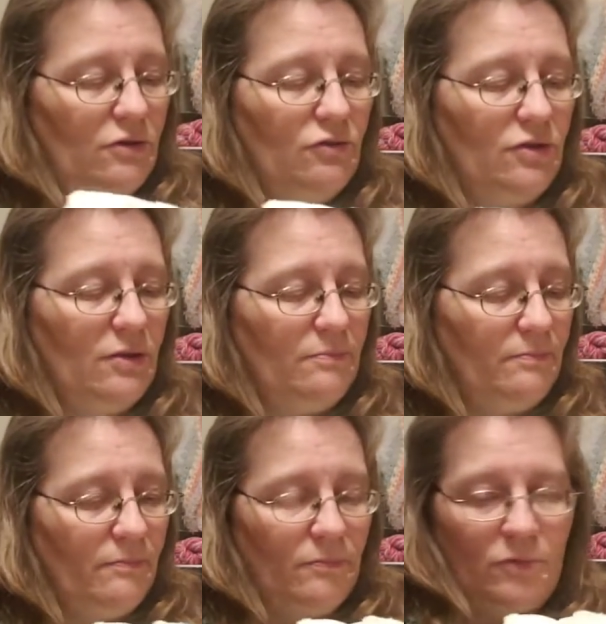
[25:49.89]
you could
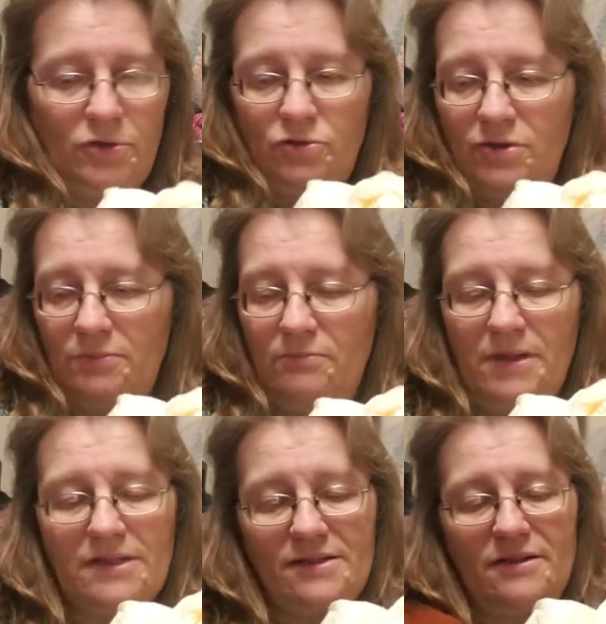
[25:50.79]

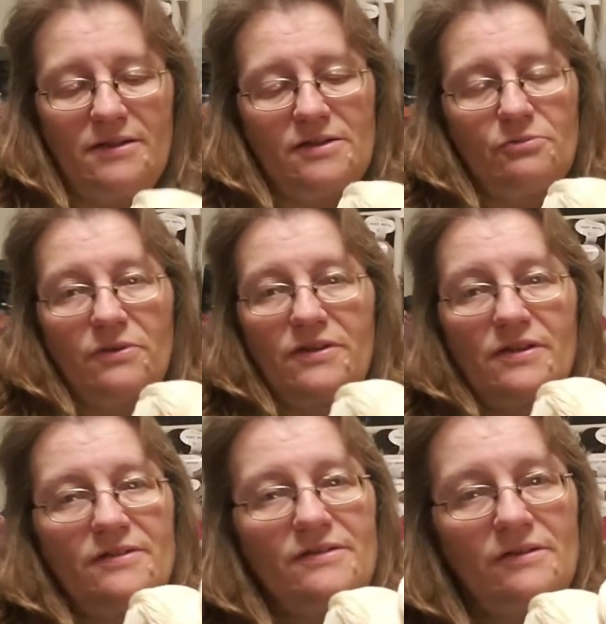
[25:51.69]
mix this with
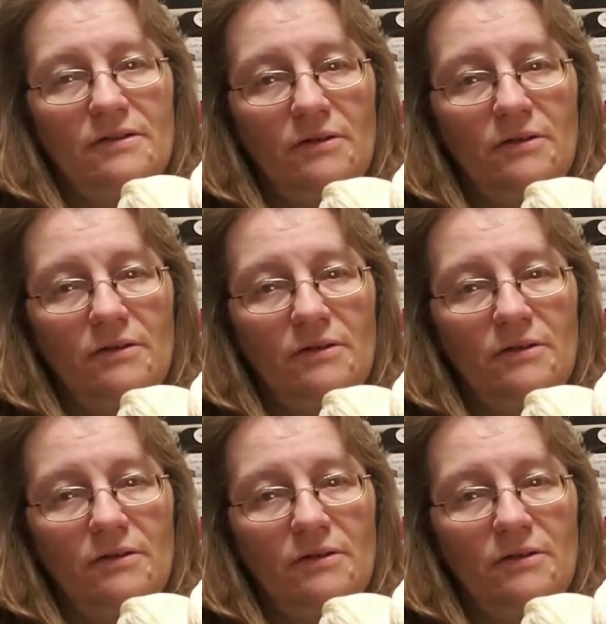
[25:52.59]
this,